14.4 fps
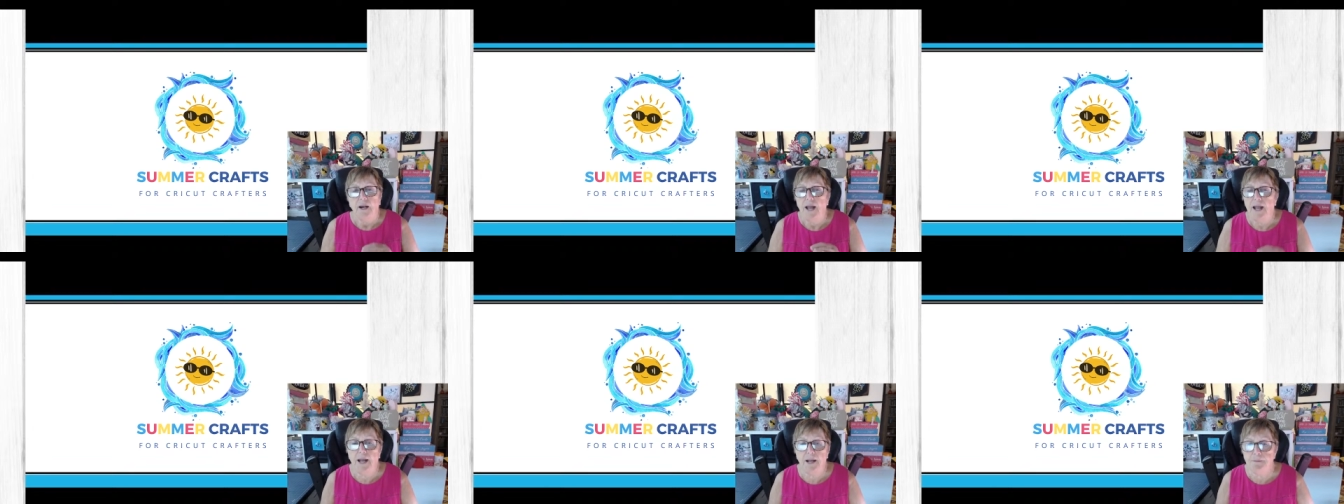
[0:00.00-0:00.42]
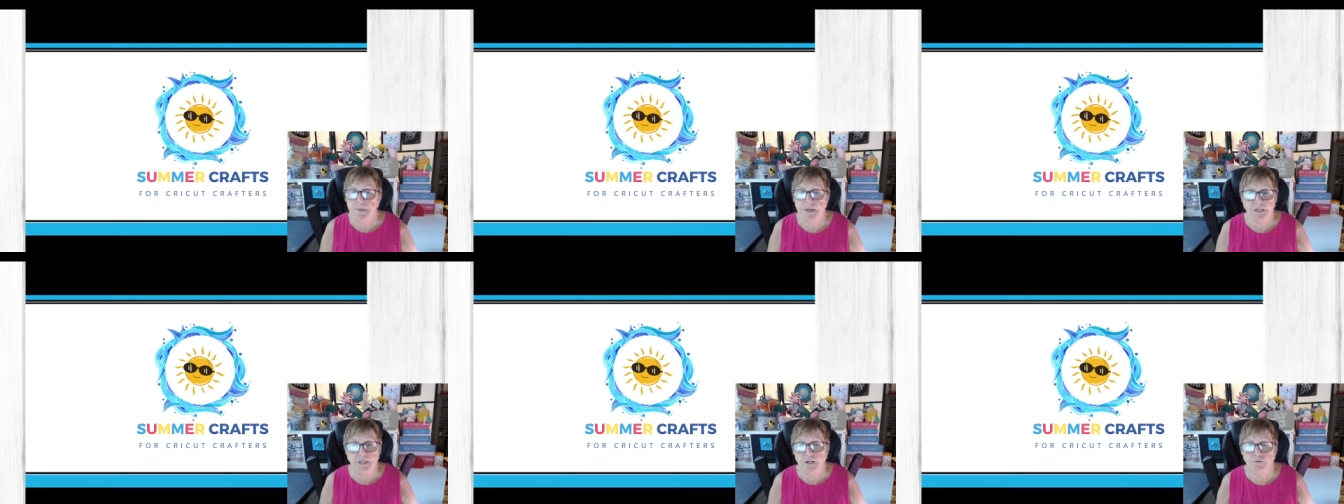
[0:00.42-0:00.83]
How
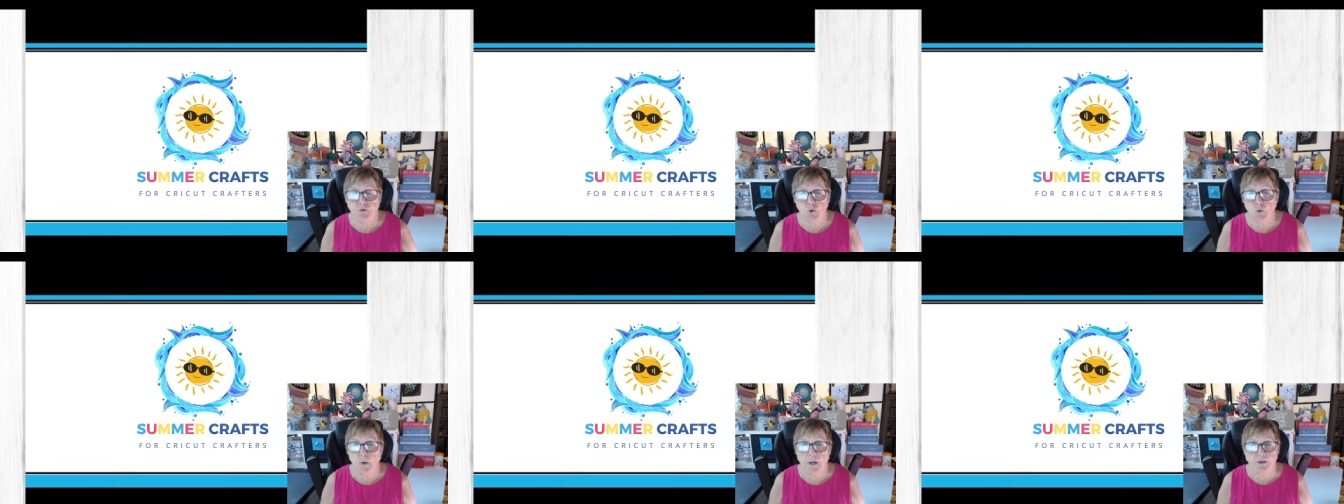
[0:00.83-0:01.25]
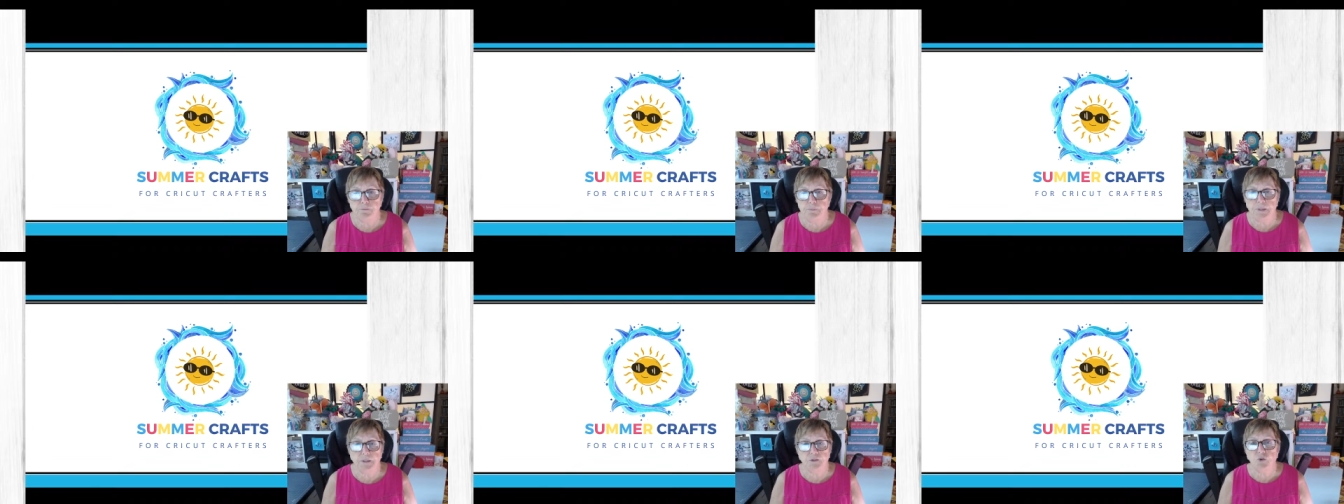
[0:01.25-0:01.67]
many of you have
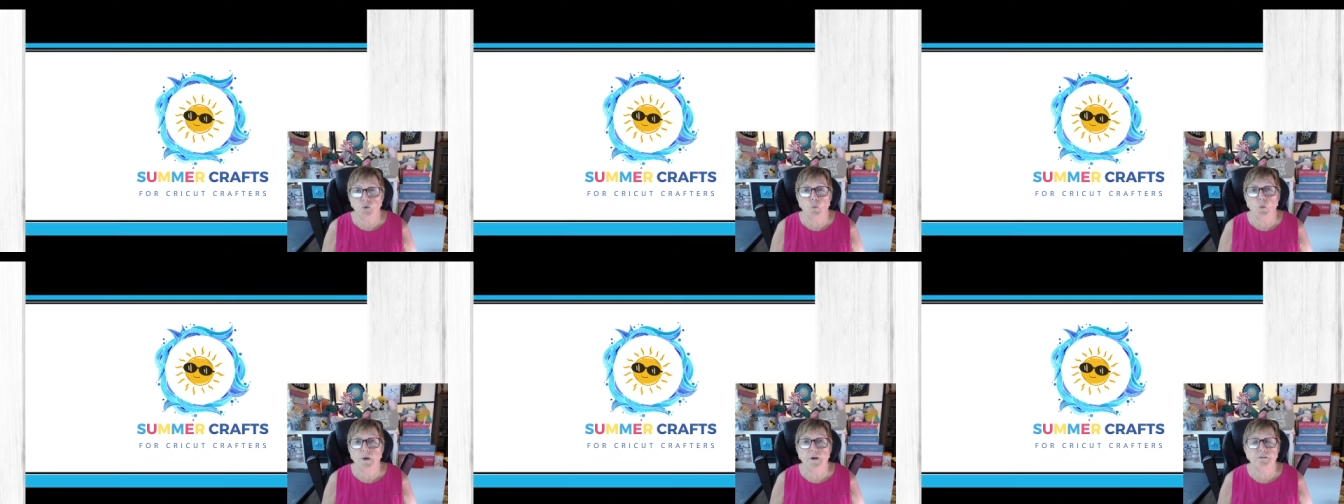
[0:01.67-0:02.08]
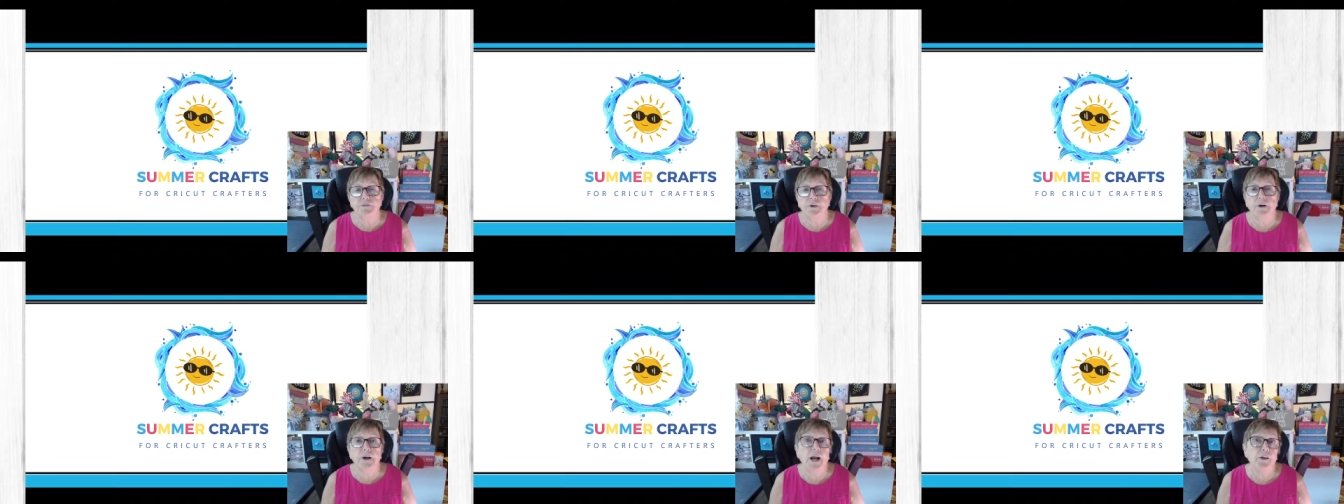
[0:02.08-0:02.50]
been to one of
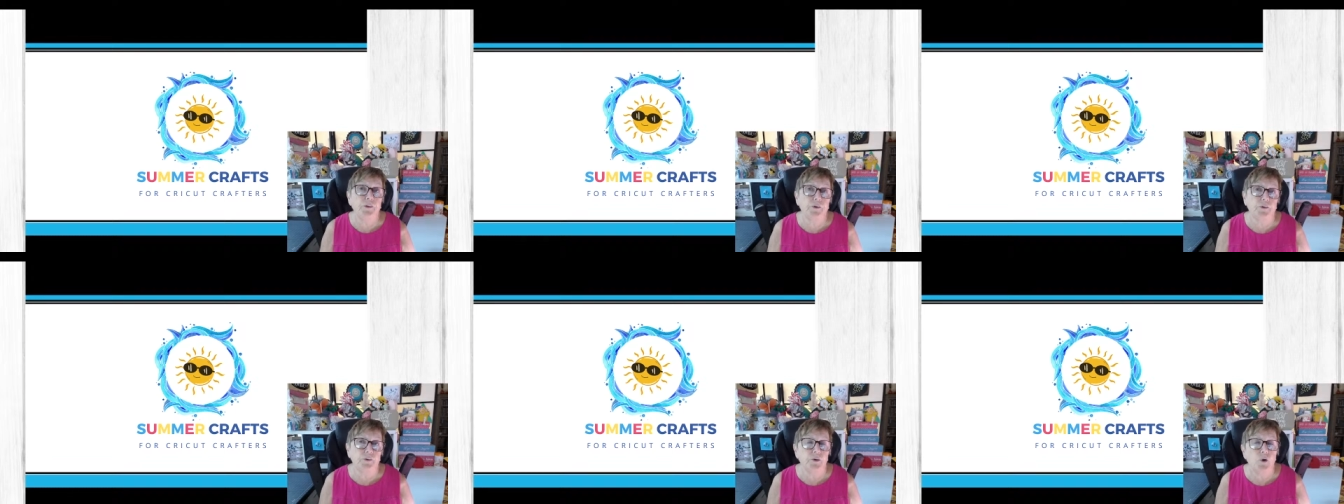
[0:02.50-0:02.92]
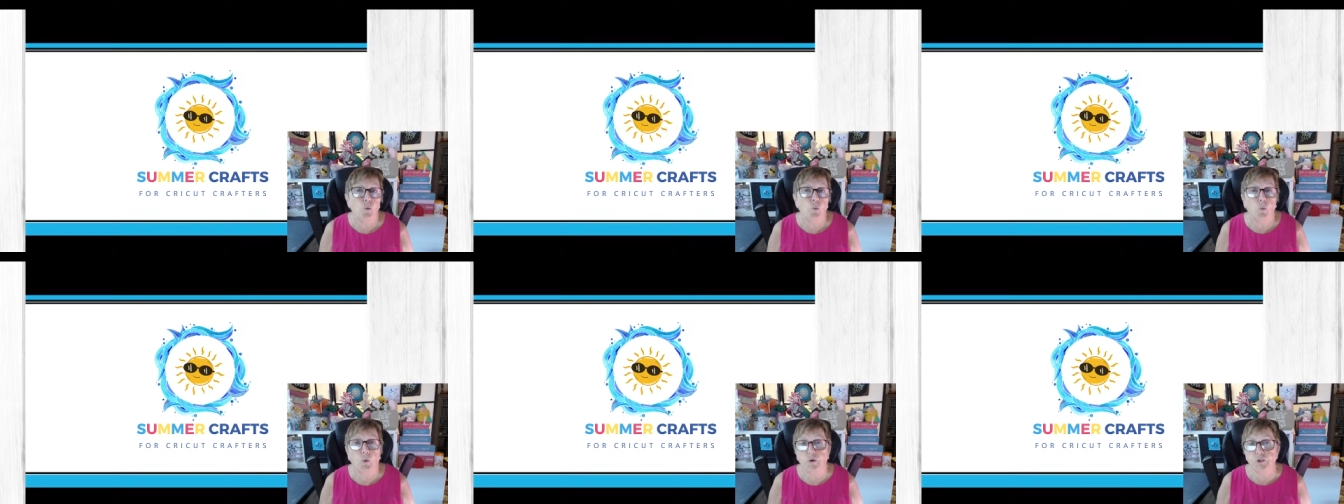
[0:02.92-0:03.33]
our other
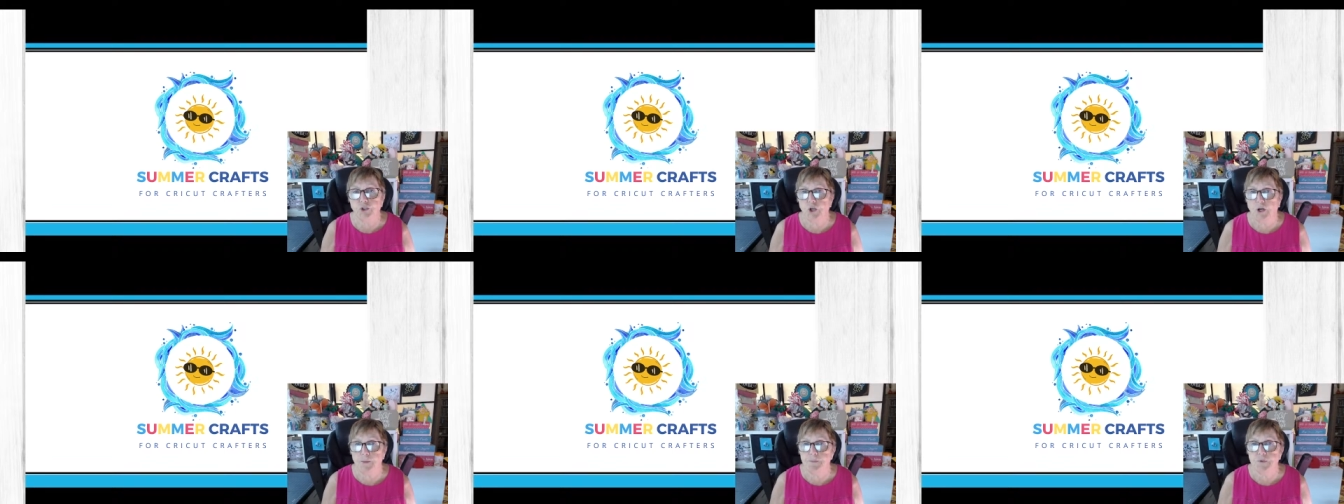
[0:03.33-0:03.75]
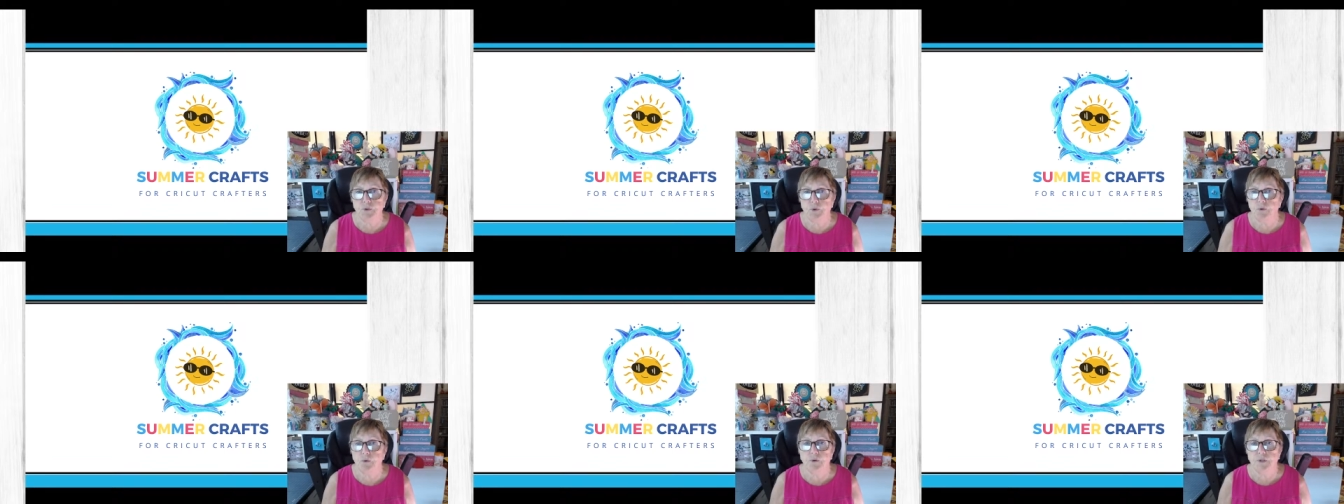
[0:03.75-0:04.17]
workshops
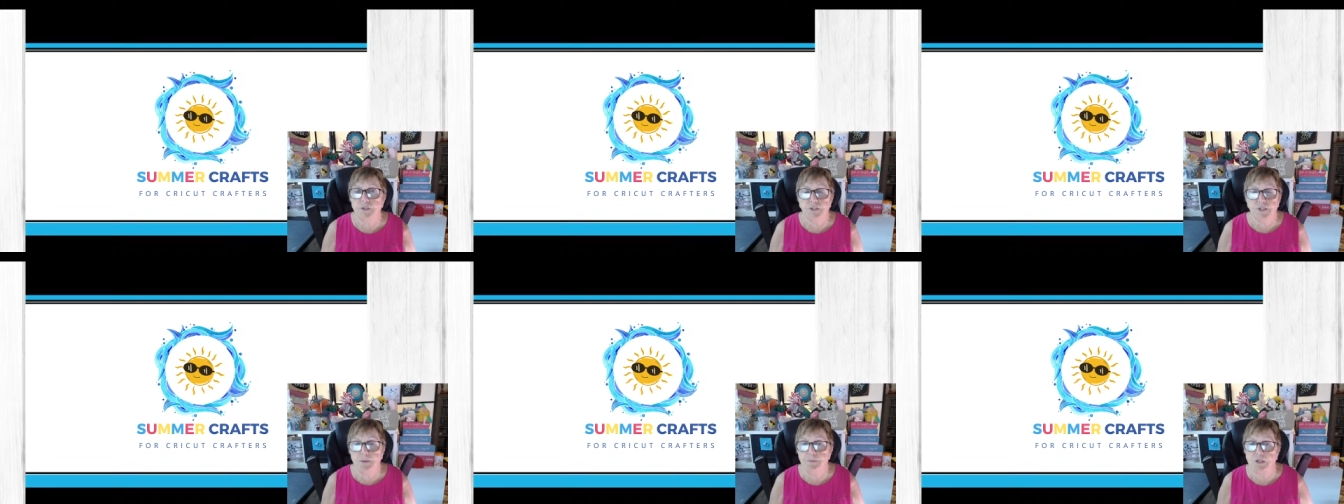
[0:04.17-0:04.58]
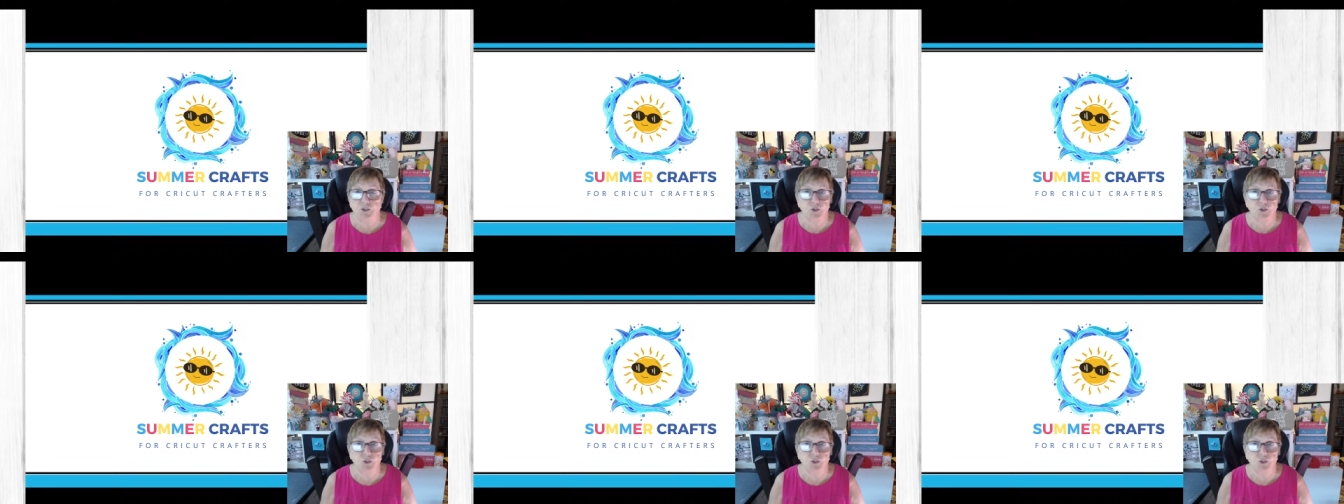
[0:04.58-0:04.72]
or summits?